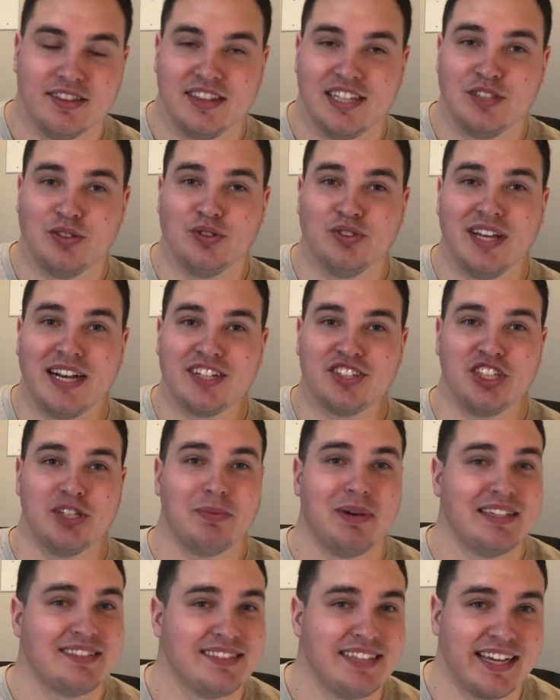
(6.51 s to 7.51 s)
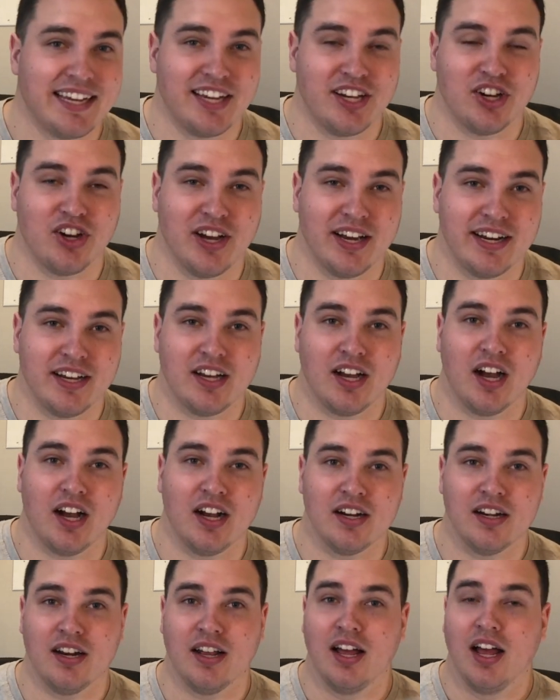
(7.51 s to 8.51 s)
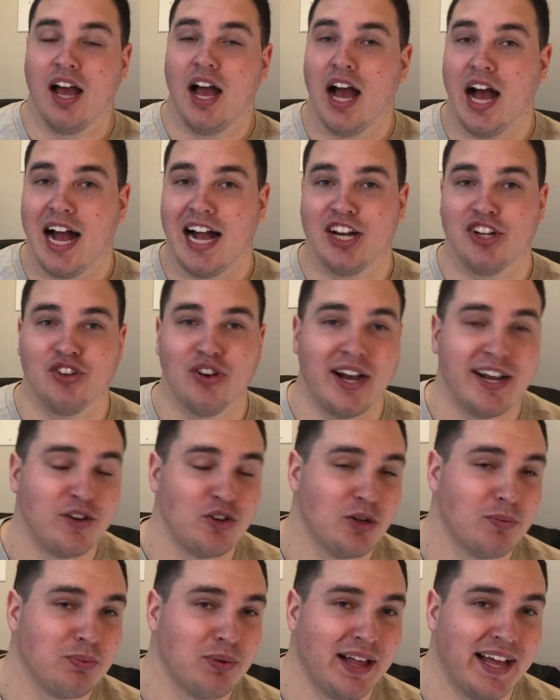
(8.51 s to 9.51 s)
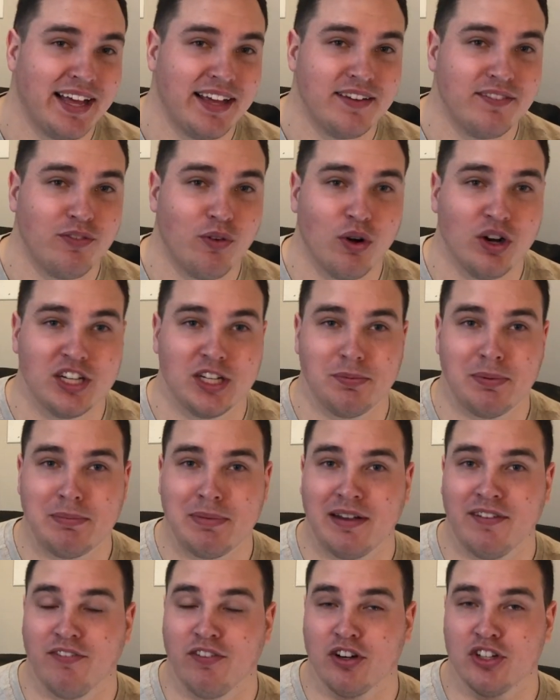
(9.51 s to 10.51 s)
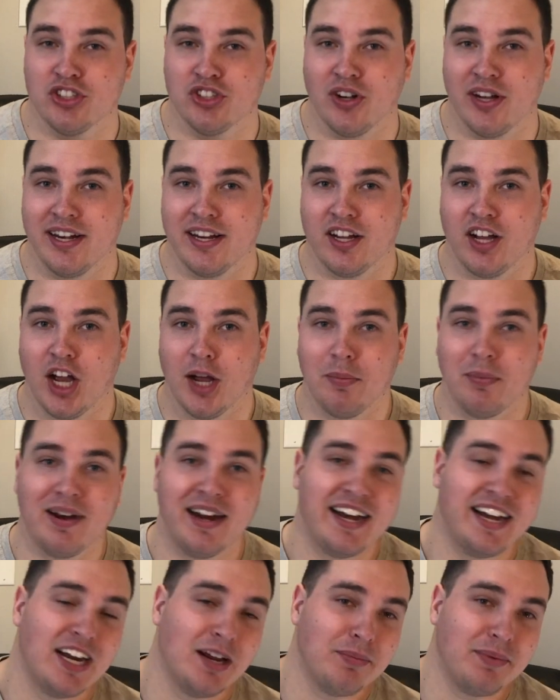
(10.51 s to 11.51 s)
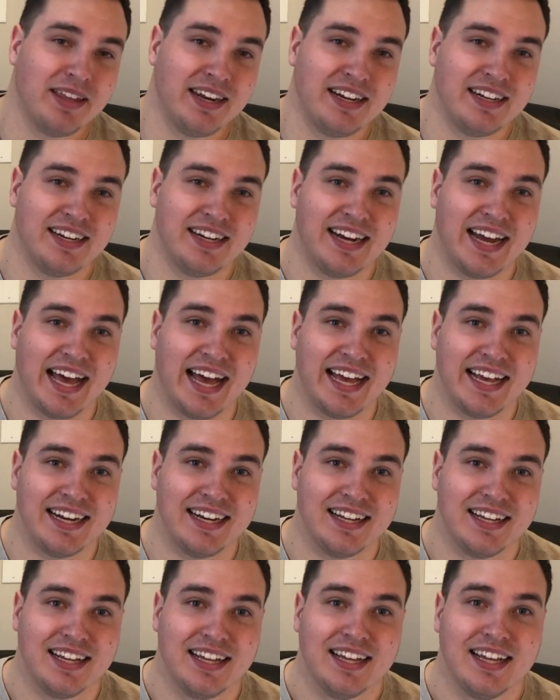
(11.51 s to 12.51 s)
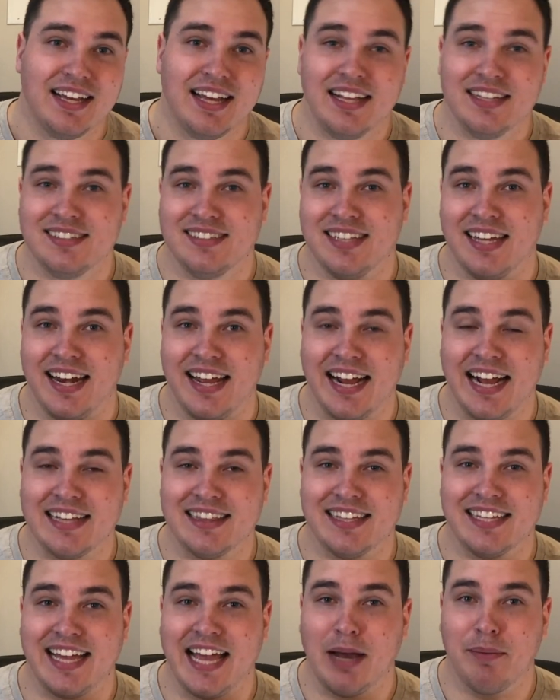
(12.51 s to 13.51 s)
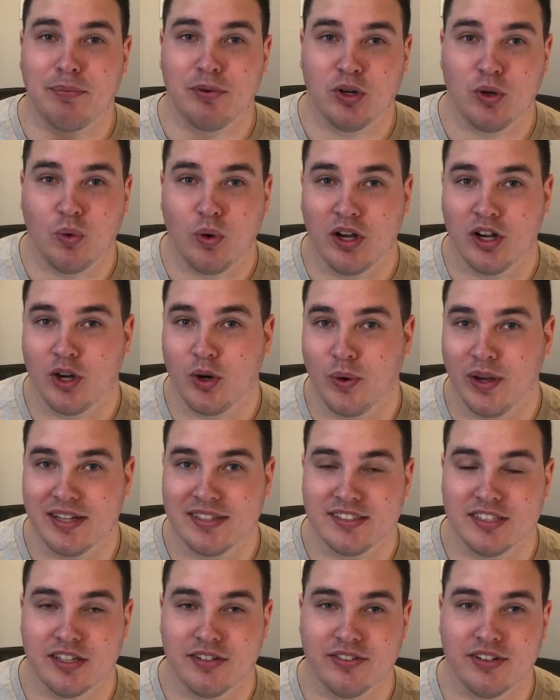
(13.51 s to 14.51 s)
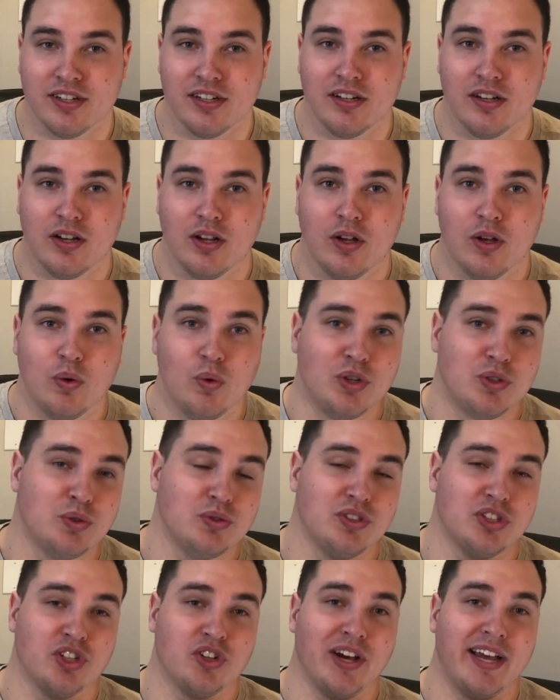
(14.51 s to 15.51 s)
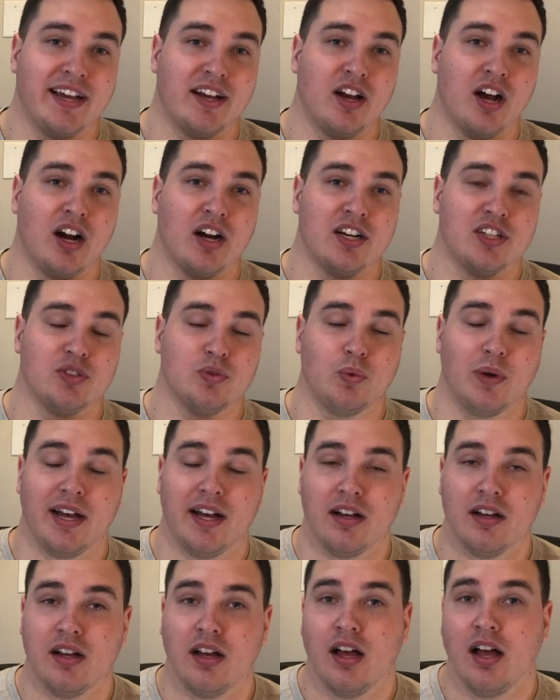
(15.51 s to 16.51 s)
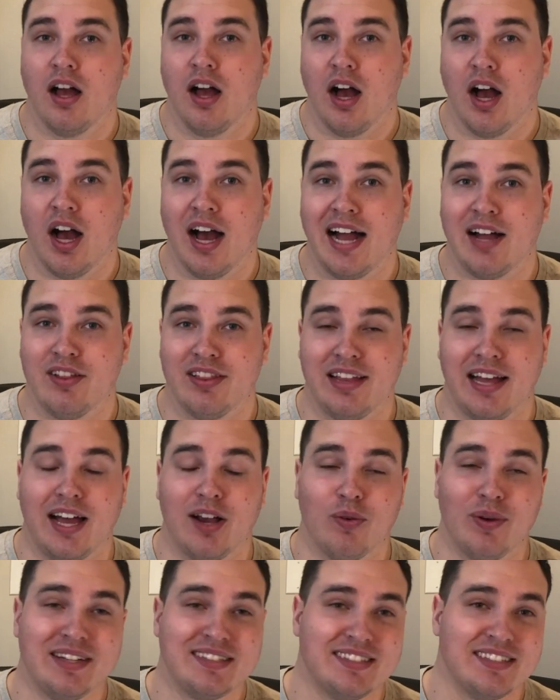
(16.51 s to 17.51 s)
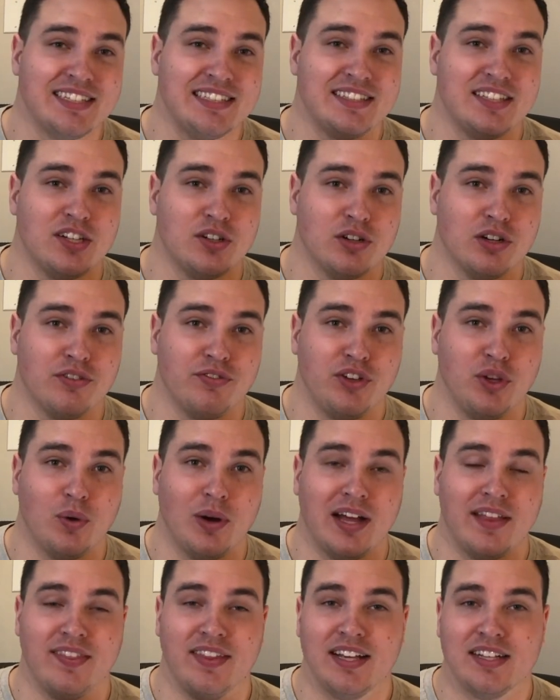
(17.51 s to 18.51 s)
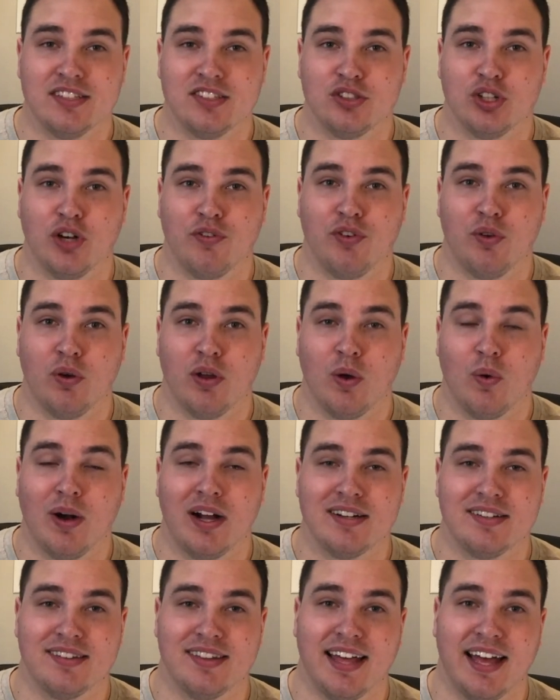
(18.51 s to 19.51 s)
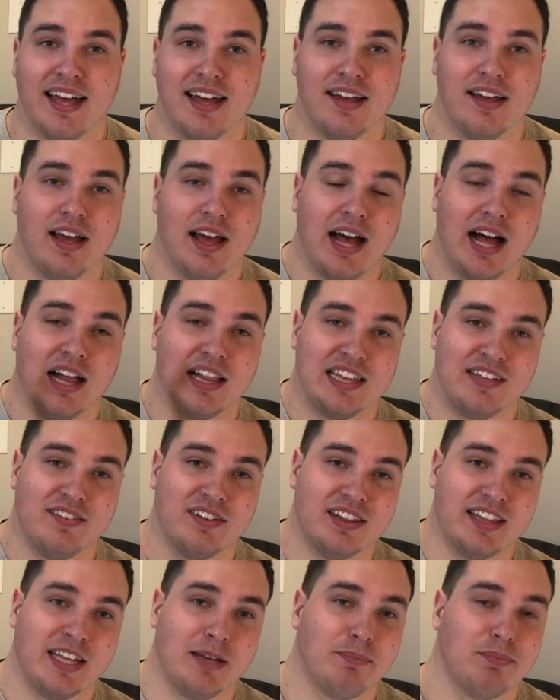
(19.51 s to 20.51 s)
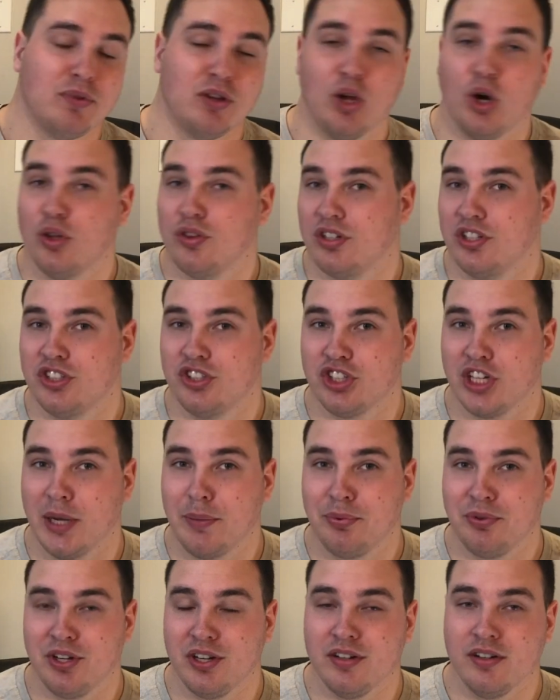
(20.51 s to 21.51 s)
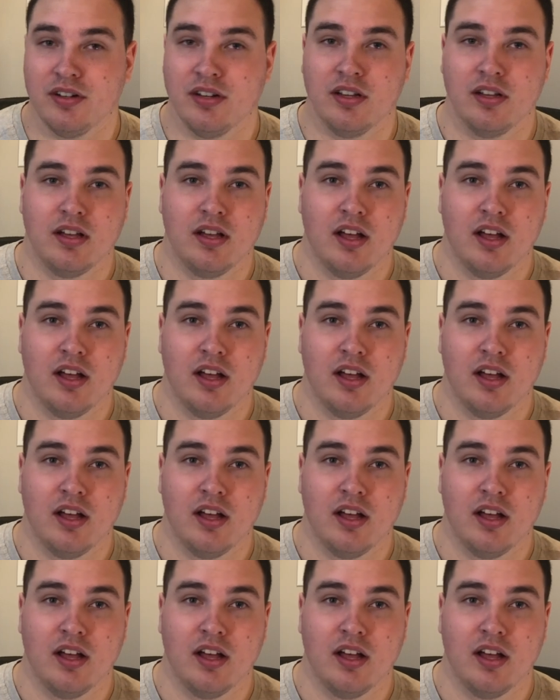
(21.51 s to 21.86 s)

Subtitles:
This was actually my second credit card. I tried to apply for it to be my first credit card, but I ended up getting denied. Instead I got the Capital One Quicksilver, which was a great card as well. I recently did a review on this, so if you want to watch that, I'll leave a link below in the description.